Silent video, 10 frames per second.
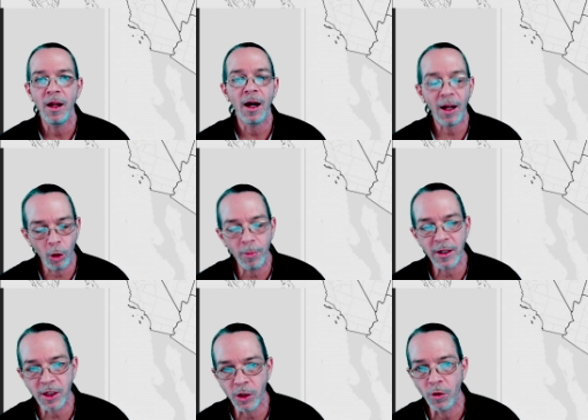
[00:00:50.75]
a little bit
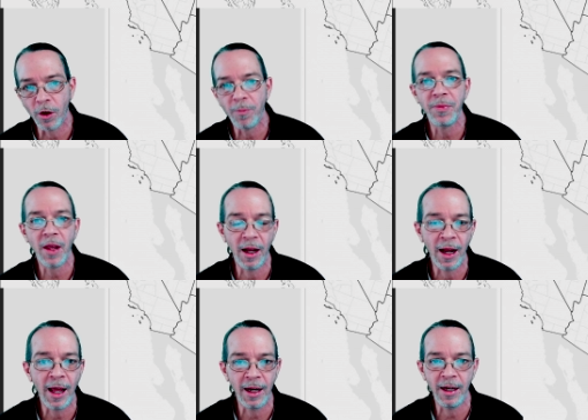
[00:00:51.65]
sooner and
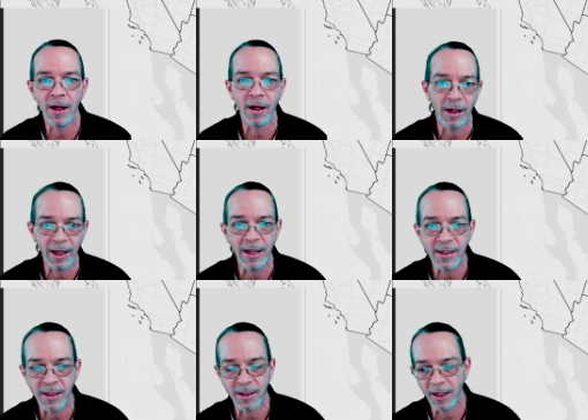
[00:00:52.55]
heading uh, east
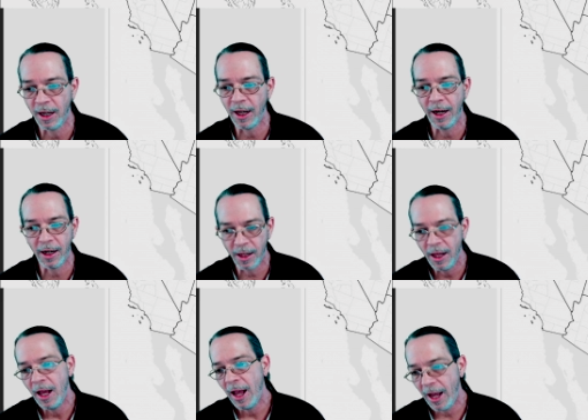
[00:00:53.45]
into the Atlantic.
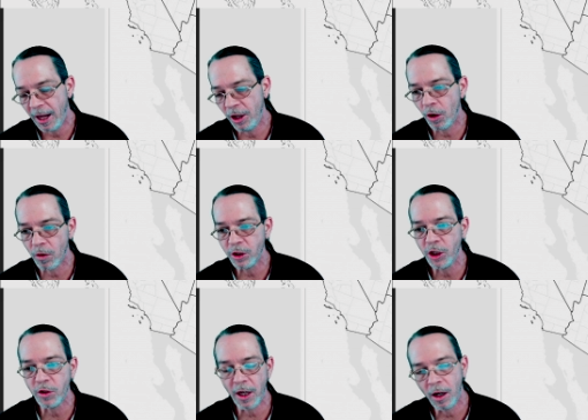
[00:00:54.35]
And Euro
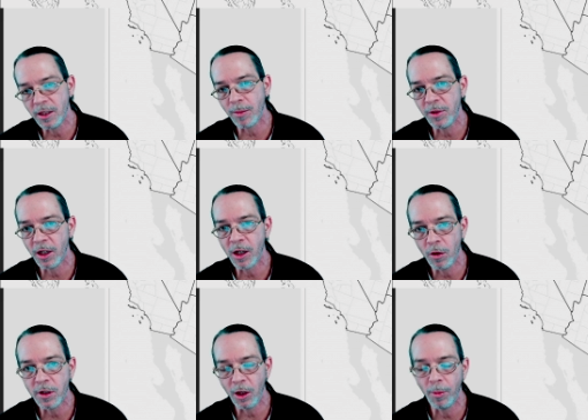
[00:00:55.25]
shows that it hugs up to the
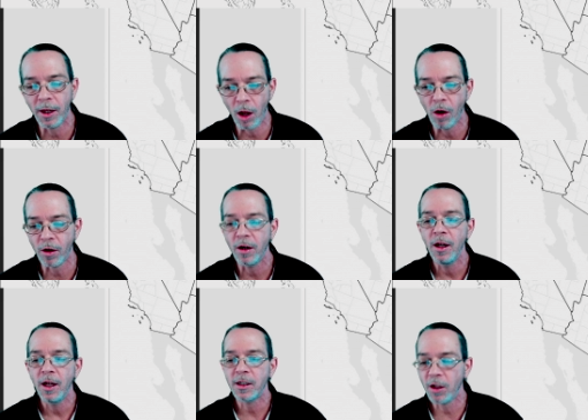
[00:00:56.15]
coast a little bit longer.
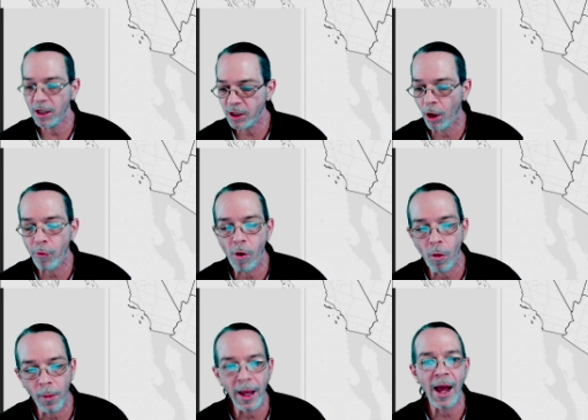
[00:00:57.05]
So let's go through what
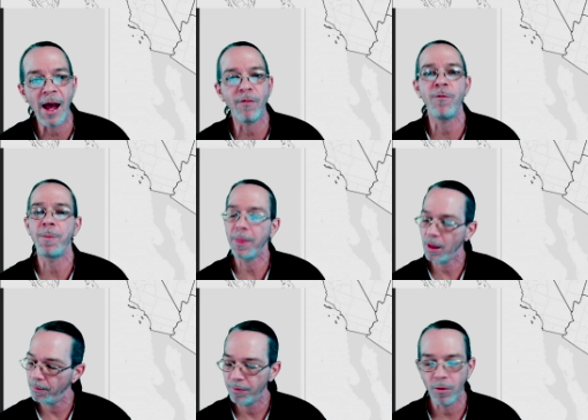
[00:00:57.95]
we have.
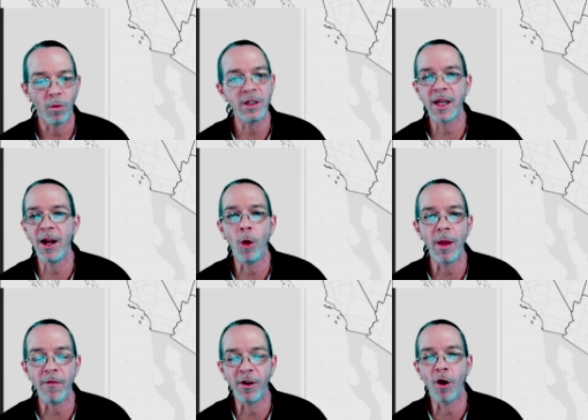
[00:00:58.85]
Once again, hope you have a